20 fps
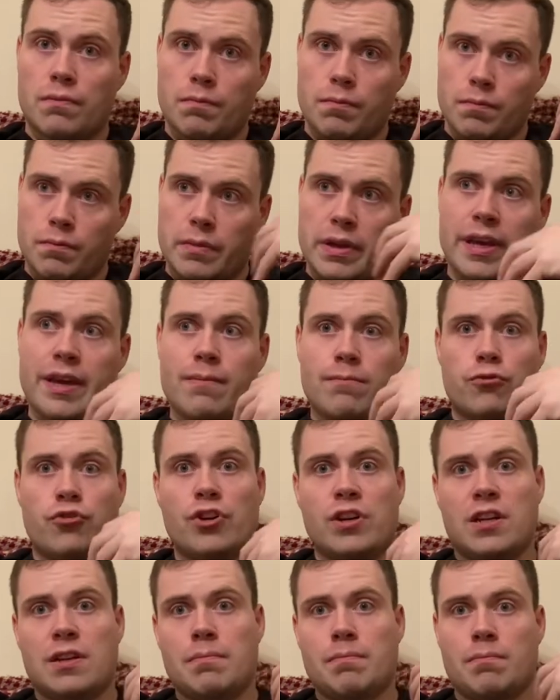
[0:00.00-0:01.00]
him
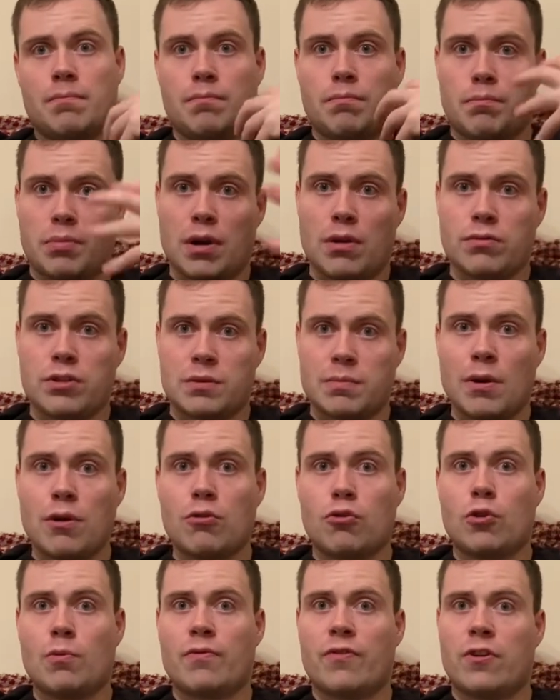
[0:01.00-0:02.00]
trying to blow
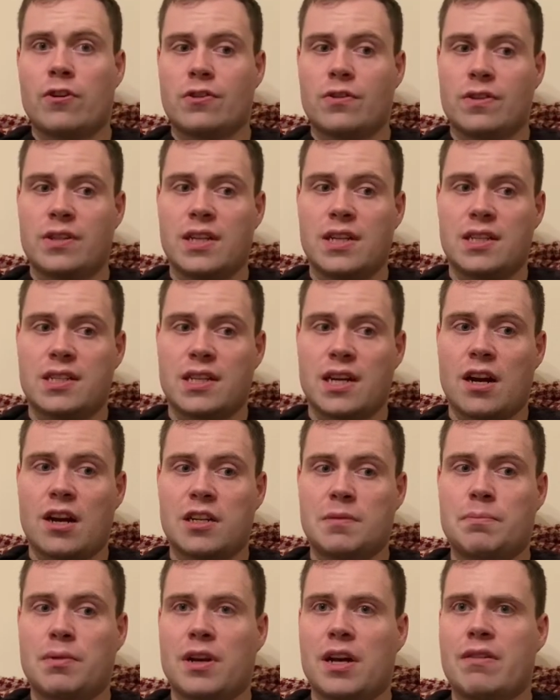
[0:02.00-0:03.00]
smoke up Vergil Ortiz's
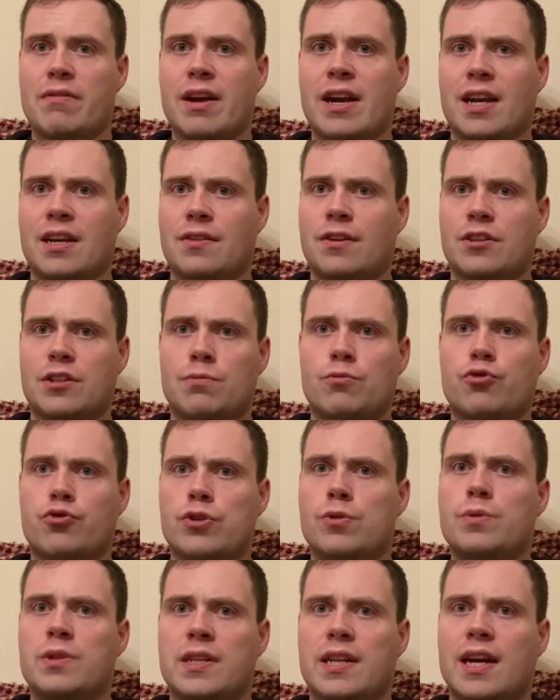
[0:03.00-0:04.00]
arse, but I reckon there's some
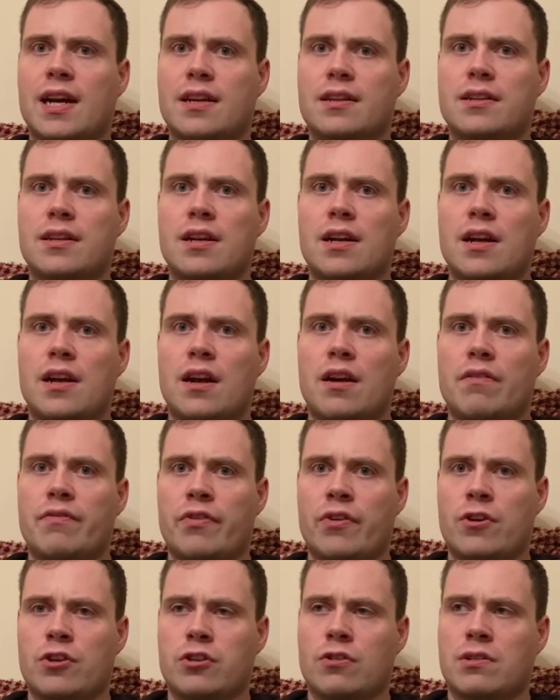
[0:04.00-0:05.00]
truth to that.
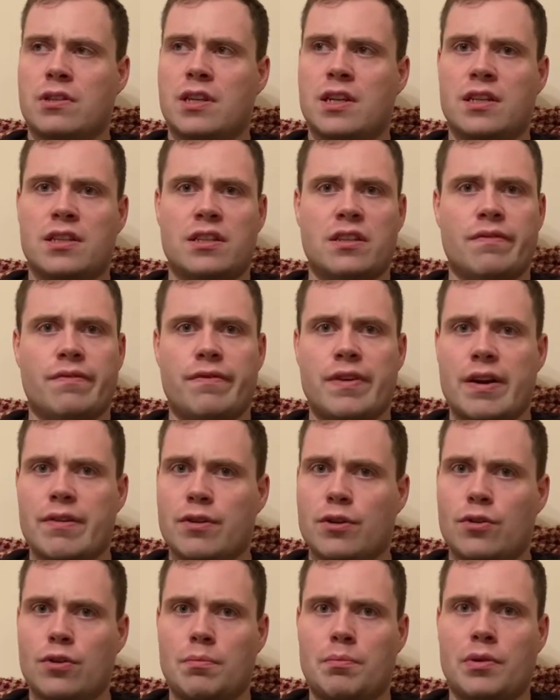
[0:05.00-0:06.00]
Vergil Ortiz is a very
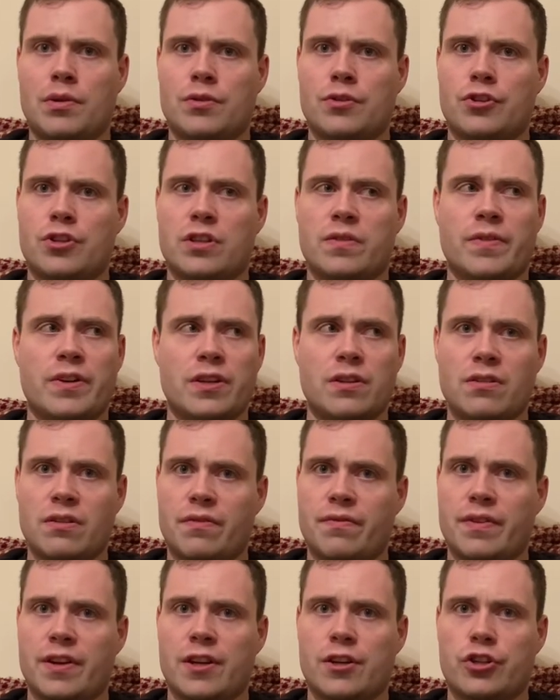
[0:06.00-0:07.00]
good puncher. He's a very good
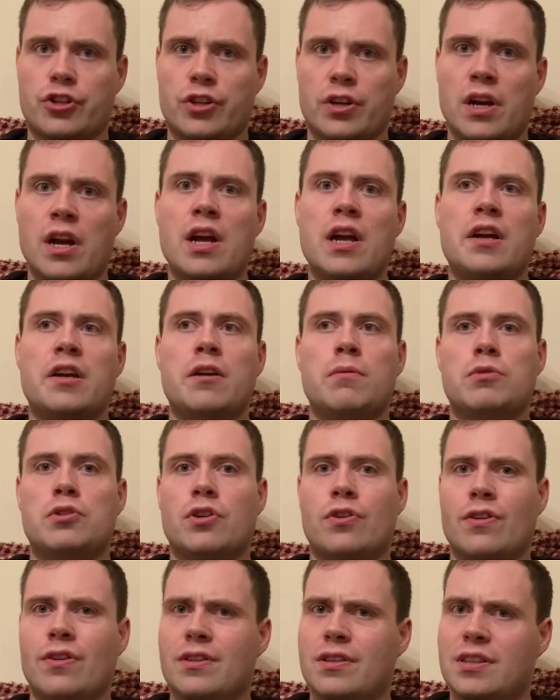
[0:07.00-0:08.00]
finisher. He was
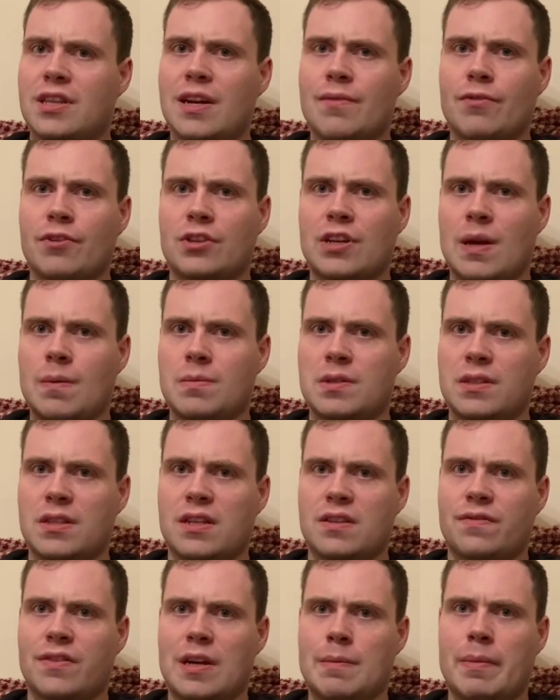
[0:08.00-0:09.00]
hurt several times in
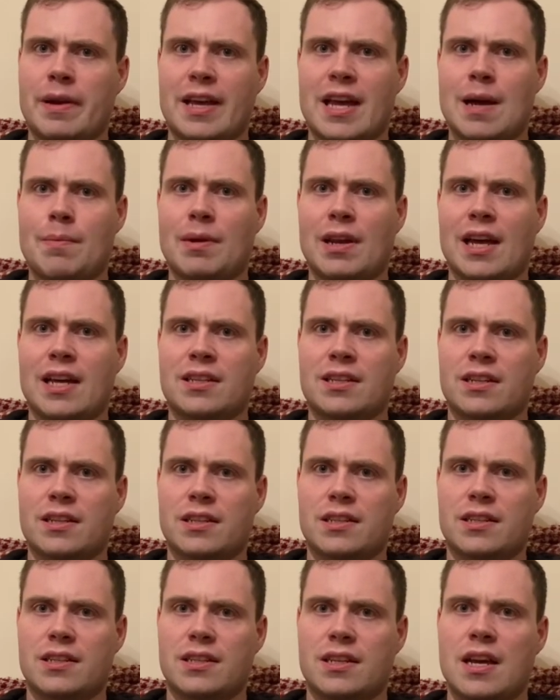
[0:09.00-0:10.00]
this fight by
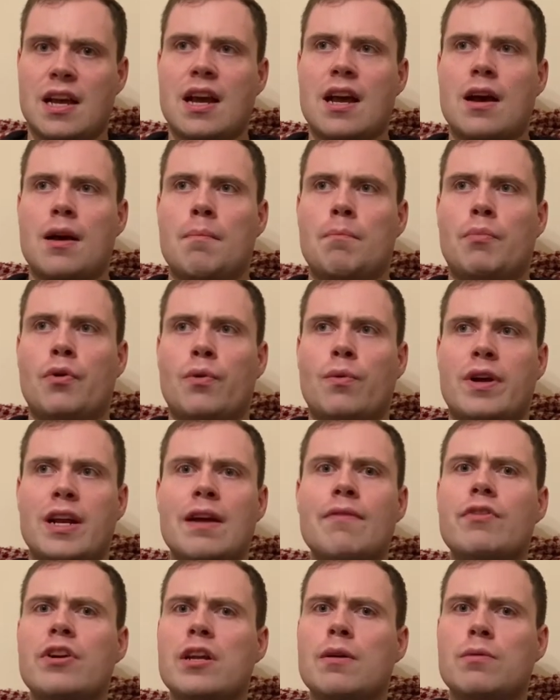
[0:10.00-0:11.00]
Kabalaskas. But
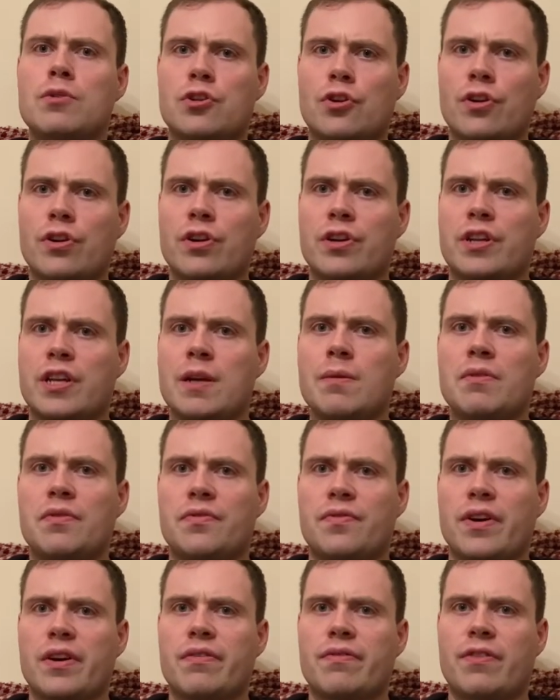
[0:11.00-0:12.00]
whenever he was hurt, he would
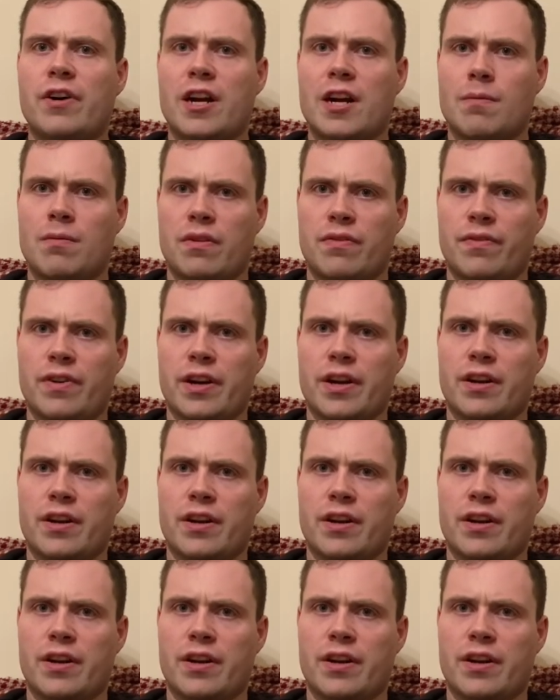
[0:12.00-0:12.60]
fight fire with fire.